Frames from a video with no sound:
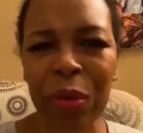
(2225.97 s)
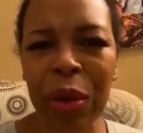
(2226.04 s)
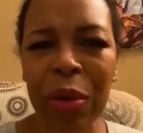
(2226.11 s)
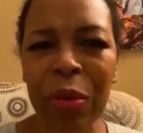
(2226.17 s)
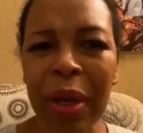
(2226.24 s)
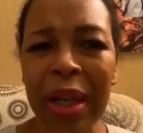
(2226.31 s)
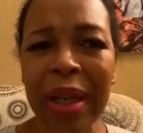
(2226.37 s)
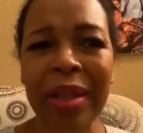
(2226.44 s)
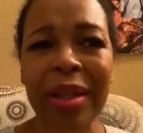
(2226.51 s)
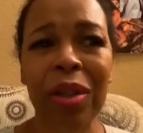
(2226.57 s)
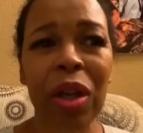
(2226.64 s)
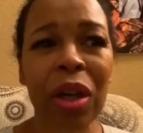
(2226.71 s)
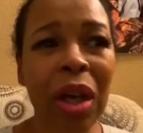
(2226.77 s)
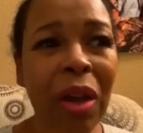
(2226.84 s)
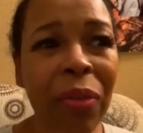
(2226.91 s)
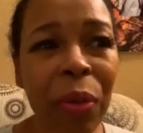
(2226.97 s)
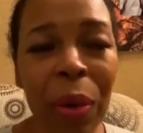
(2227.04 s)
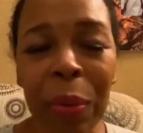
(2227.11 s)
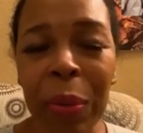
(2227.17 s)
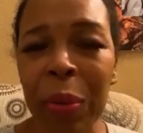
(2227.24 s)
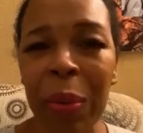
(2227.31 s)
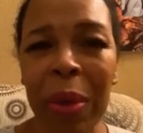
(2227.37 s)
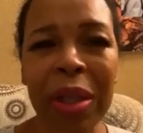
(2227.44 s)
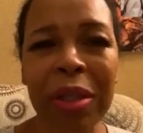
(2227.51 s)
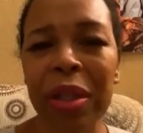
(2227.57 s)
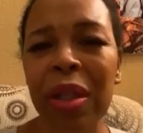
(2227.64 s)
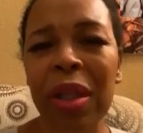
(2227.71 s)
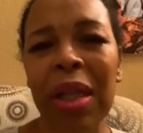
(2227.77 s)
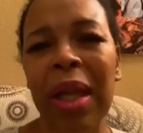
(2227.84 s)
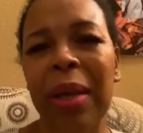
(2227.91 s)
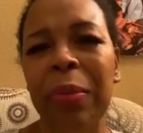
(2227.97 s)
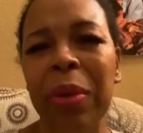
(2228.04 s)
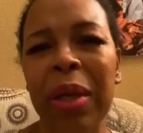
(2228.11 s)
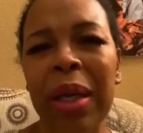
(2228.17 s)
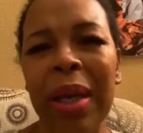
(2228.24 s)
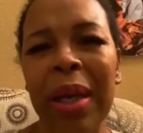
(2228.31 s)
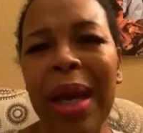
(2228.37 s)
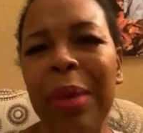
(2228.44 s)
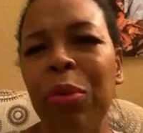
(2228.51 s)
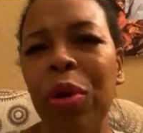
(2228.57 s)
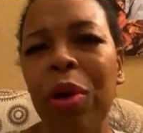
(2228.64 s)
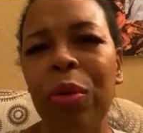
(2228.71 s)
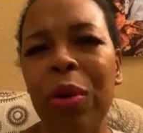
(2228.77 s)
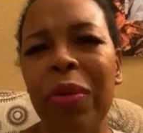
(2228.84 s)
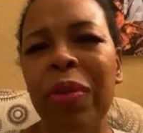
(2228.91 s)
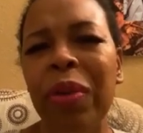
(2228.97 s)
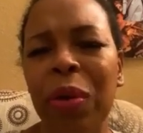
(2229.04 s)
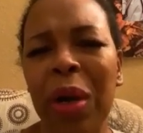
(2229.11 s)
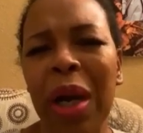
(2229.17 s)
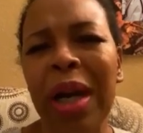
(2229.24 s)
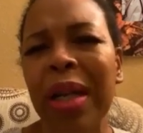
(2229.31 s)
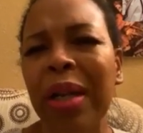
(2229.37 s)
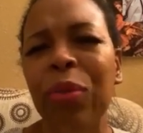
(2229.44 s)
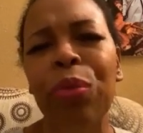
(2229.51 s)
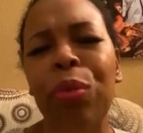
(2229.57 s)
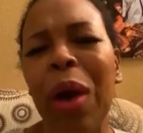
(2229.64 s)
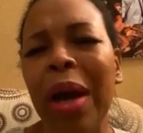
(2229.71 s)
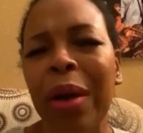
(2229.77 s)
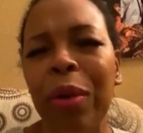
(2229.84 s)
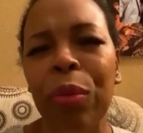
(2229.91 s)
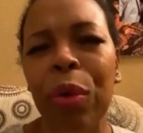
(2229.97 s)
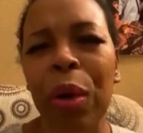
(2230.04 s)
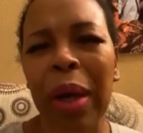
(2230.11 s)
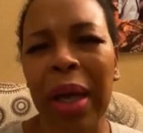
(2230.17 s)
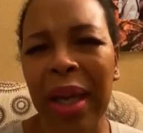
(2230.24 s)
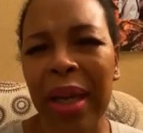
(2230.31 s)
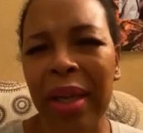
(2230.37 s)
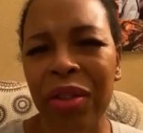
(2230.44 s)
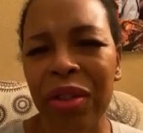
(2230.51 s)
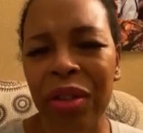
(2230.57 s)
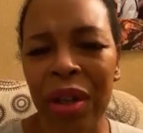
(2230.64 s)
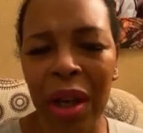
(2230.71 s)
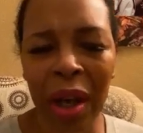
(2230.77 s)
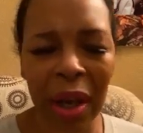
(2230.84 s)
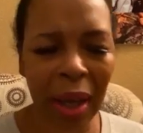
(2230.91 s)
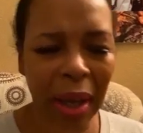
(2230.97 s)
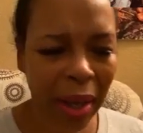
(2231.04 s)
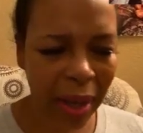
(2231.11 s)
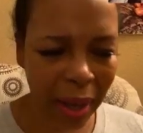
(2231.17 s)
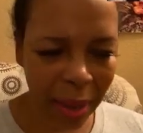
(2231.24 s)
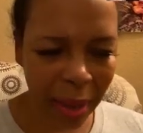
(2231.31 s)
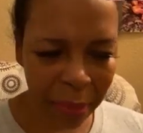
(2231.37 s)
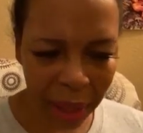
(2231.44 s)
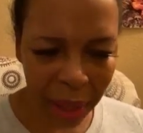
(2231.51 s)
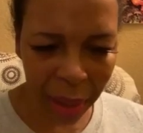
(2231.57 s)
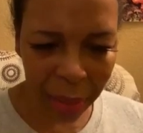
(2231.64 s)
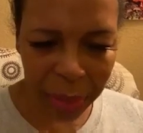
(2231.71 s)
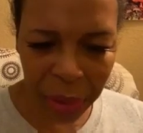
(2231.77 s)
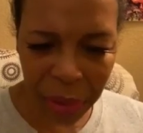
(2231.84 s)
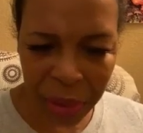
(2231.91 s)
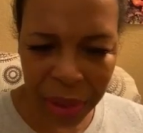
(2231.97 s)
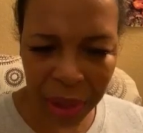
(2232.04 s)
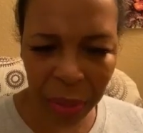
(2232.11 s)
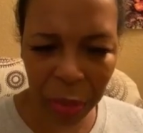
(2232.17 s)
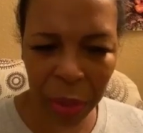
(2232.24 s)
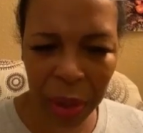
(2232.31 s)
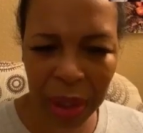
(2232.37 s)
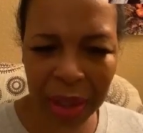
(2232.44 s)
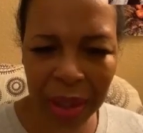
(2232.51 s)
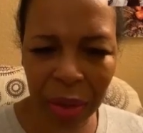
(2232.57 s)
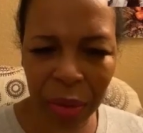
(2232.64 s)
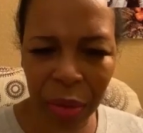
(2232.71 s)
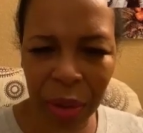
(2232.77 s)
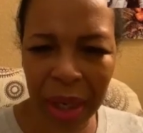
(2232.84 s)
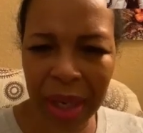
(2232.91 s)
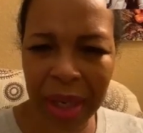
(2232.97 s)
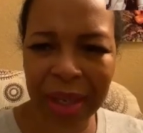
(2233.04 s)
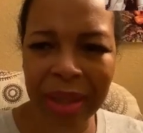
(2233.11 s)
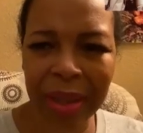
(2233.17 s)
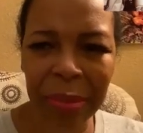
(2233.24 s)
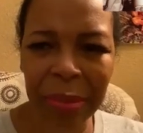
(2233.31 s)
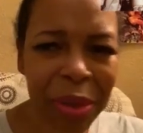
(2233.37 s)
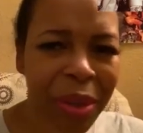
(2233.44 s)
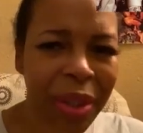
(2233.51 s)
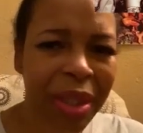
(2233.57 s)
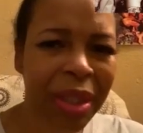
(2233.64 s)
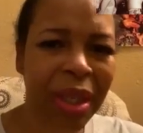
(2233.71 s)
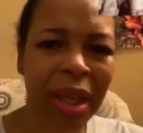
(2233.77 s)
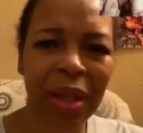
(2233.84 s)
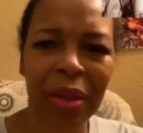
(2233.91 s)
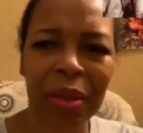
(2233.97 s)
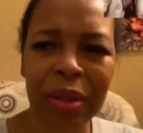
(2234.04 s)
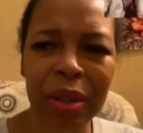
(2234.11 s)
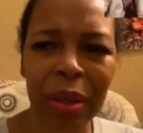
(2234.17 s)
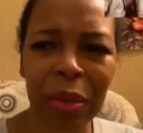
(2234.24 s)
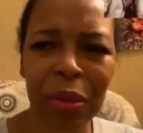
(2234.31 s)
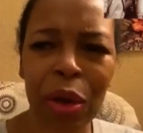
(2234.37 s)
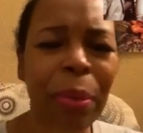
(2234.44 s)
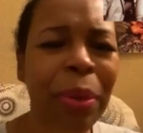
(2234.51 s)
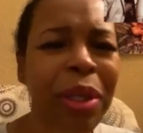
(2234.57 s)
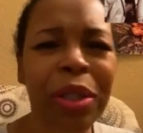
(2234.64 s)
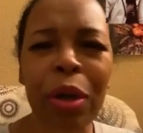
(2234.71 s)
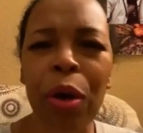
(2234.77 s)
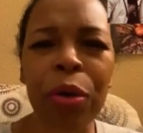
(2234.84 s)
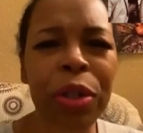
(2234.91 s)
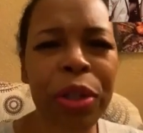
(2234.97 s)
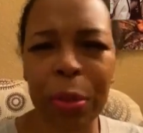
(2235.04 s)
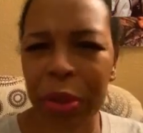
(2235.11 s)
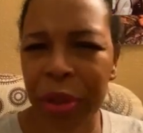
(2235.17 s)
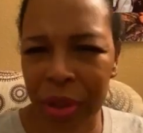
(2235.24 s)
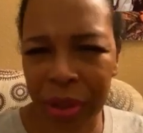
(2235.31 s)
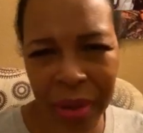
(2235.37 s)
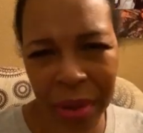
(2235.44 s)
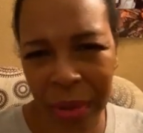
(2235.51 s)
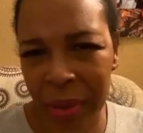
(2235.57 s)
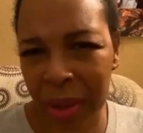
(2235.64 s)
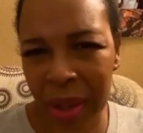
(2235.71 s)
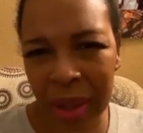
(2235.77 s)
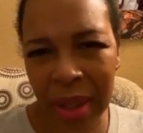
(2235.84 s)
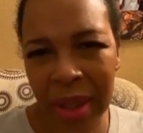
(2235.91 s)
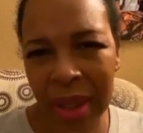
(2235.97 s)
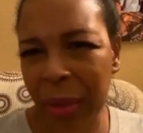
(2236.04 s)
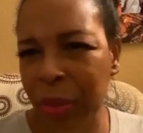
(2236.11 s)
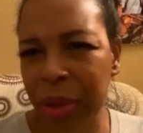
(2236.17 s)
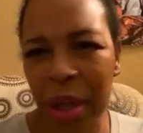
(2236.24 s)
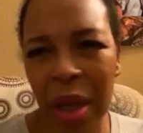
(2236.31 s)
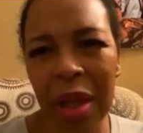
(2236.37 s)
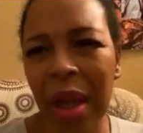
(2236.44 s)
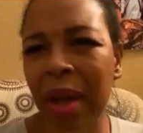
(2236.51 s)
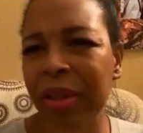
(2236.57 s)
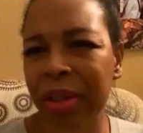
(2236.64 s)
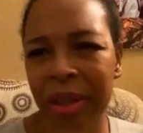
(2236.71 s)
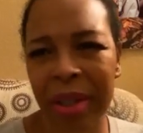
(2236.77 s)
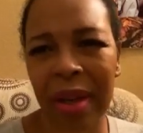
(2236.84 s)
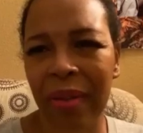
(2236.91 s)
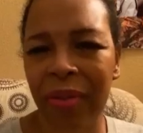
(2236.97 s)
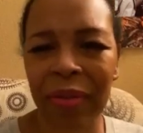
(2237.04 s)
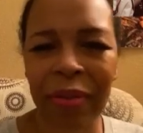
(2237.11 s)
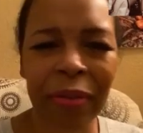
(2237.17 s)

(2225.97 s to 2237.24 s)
we created the look of what we wanted to look like. We had more rock and roll edge. In our music, we created the music together, so nobody told us what to do. It was all our stuff,